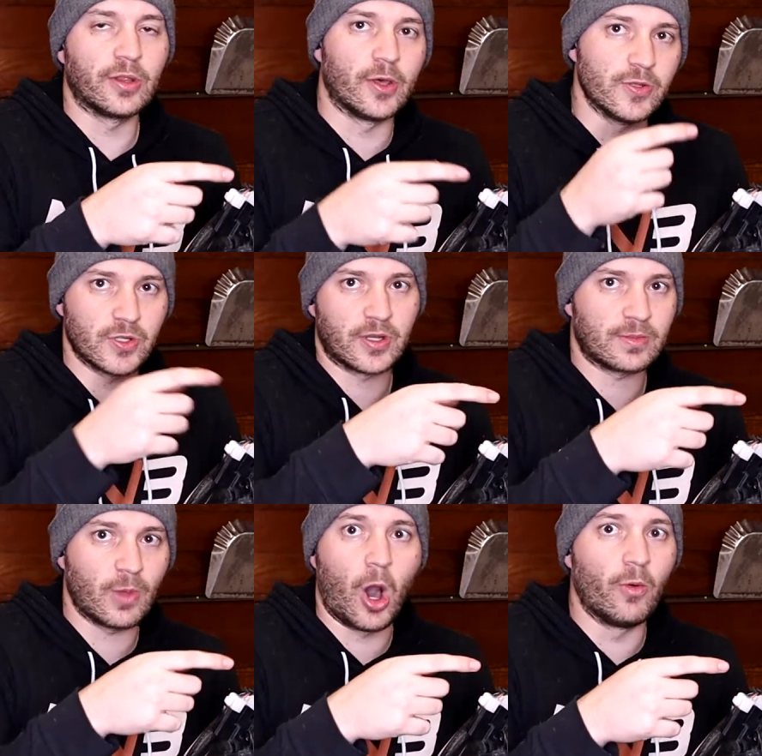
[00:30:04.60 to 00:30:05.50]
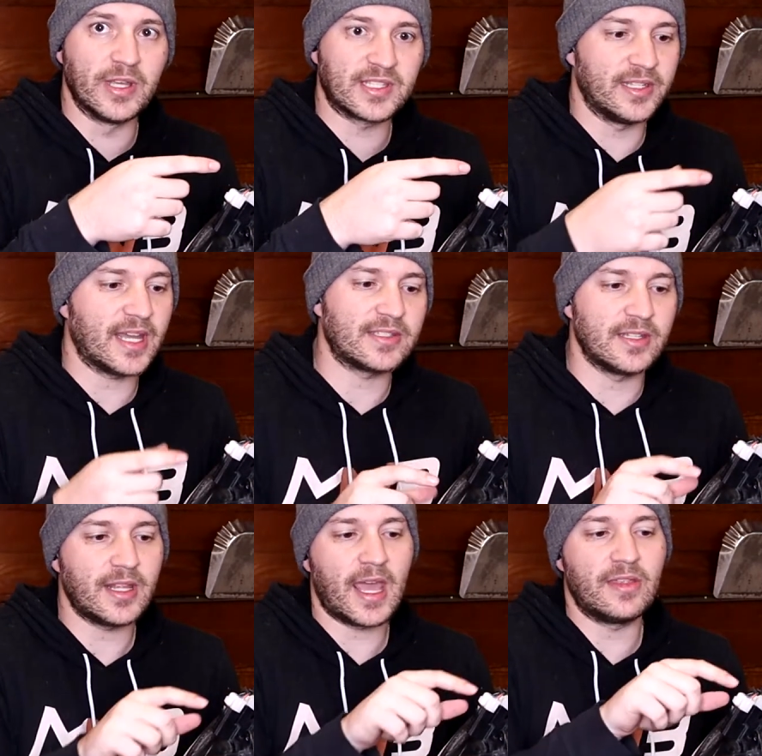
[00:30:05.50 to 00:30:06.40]
that those are always
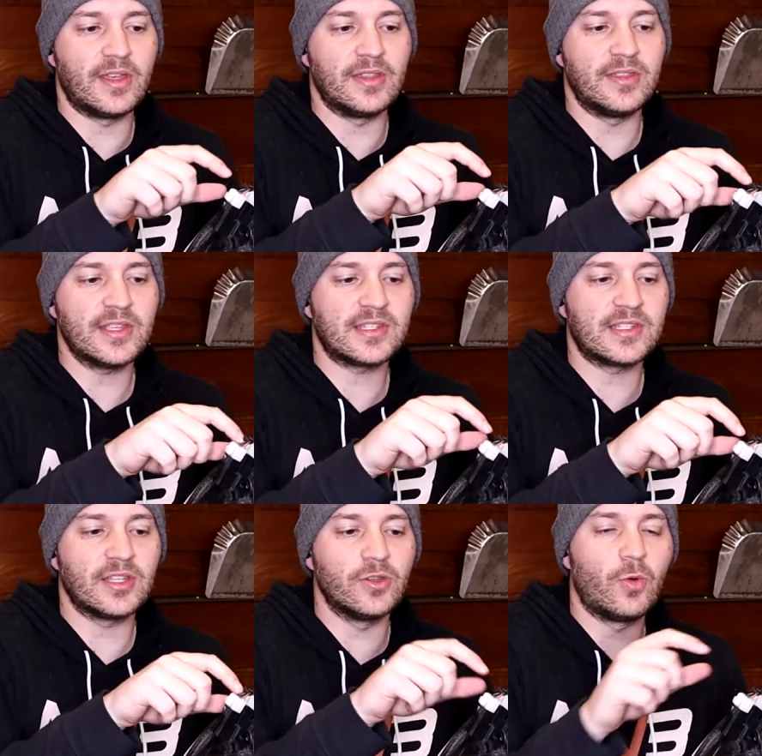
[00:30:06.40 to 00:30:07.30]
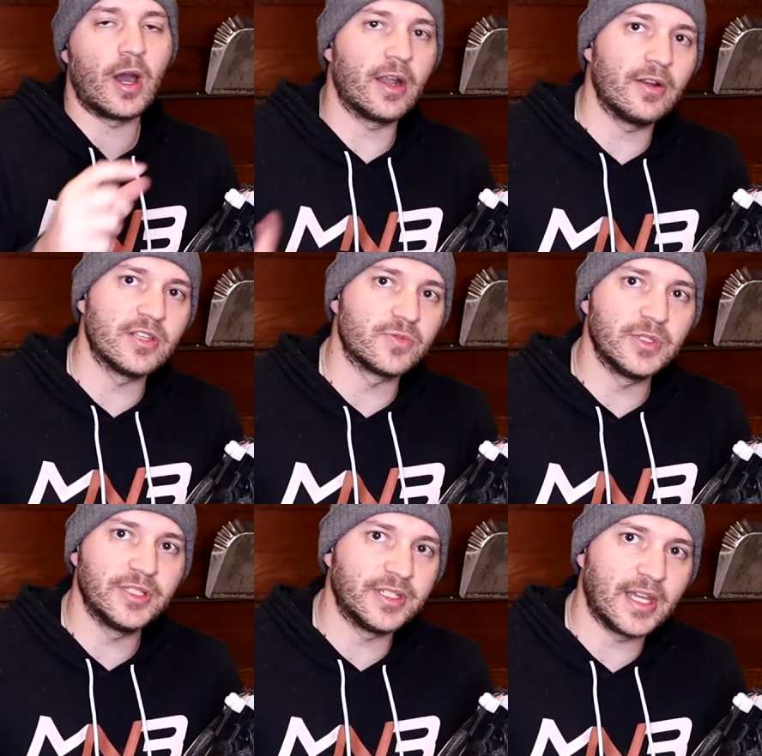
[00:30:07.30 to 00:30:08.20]
connected, and then this signal wire is
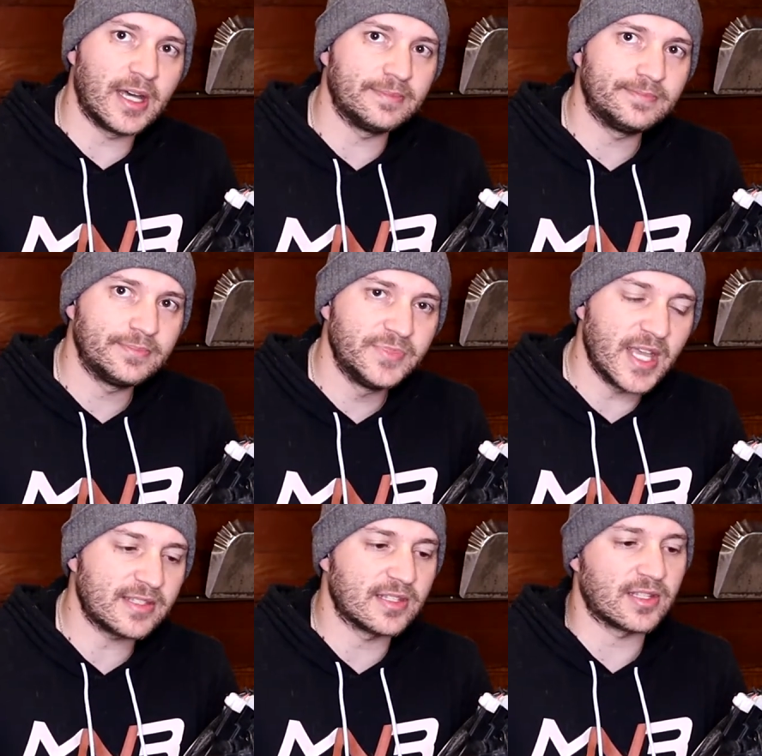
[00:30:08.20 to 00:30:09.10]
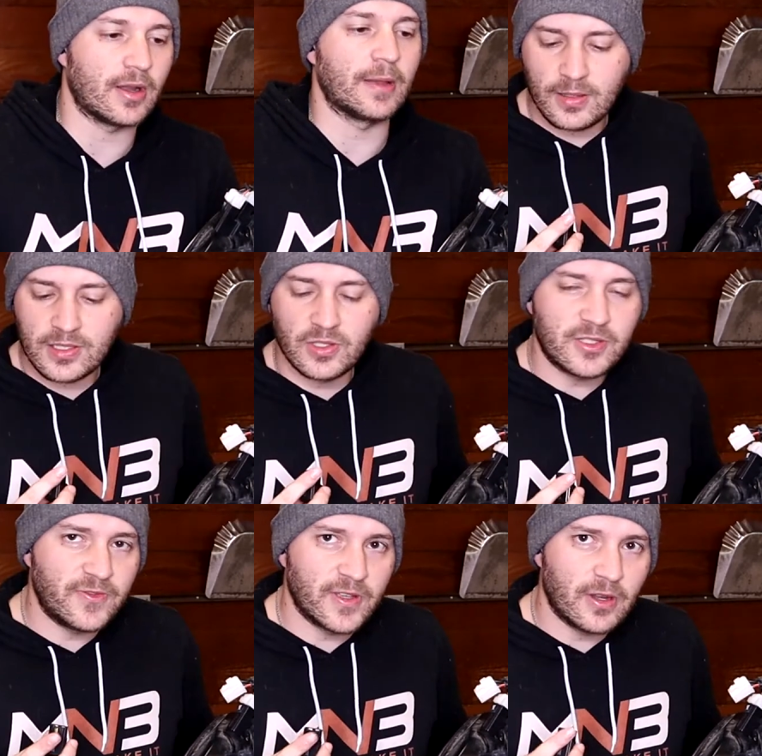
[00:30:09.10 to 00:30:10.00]
really not necessary. So
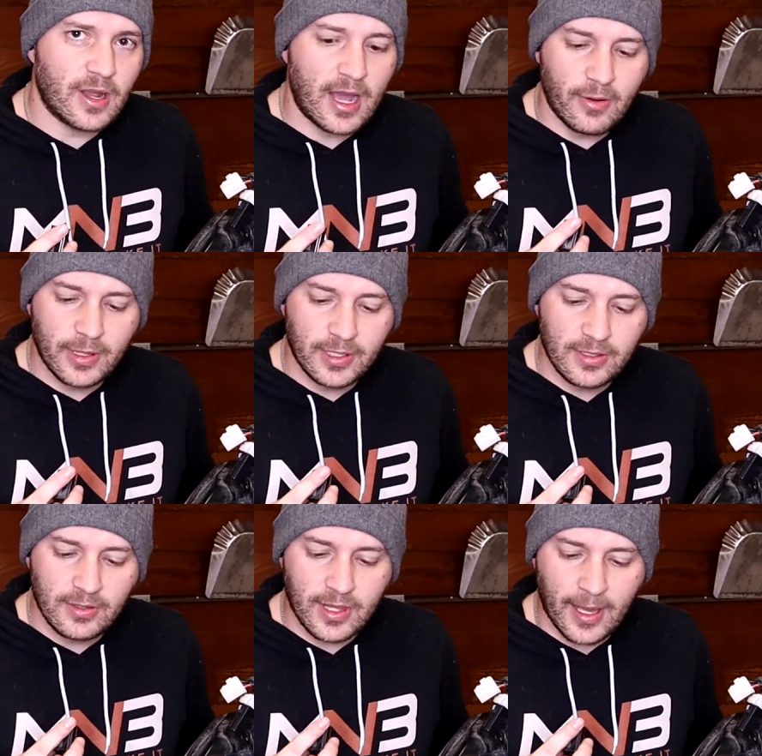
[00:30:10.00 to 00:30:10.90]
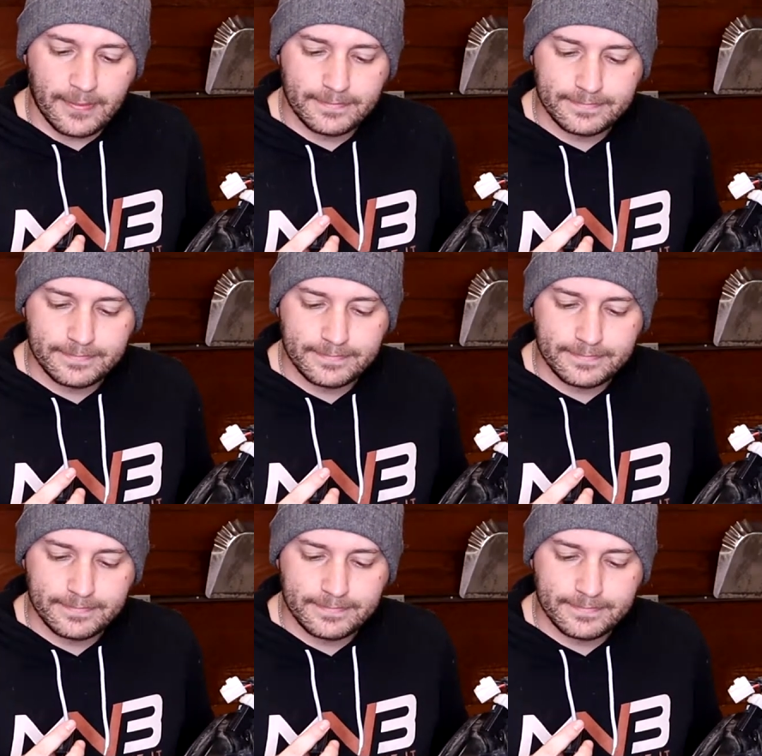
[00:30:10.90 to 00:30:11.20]
let's figure out how we're going to do that.